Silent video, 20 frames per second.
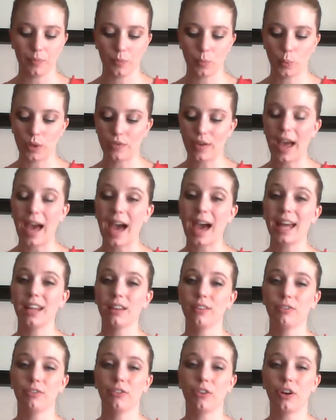We've had
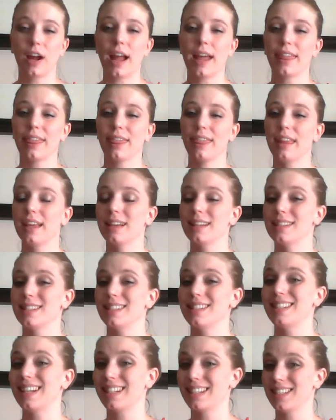it for, I think,
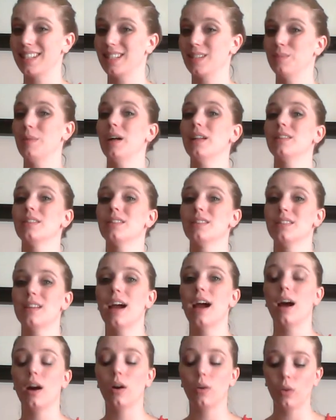6 months
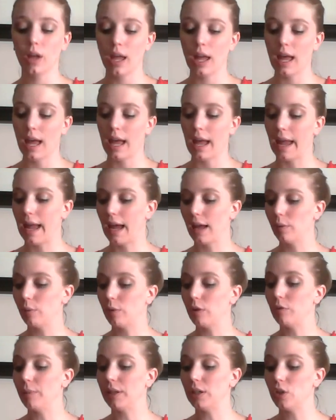now, and
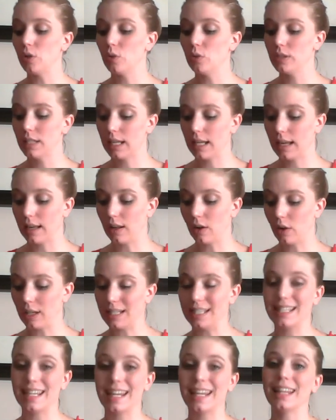we've been using it on
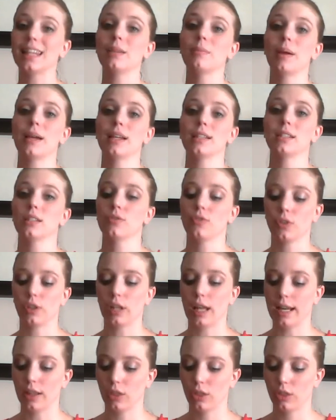a daily basis for
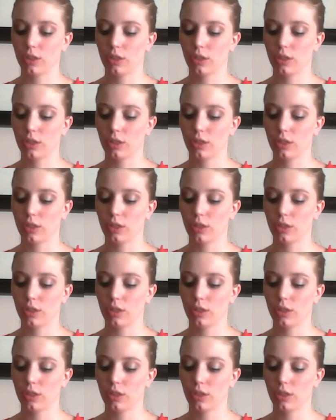like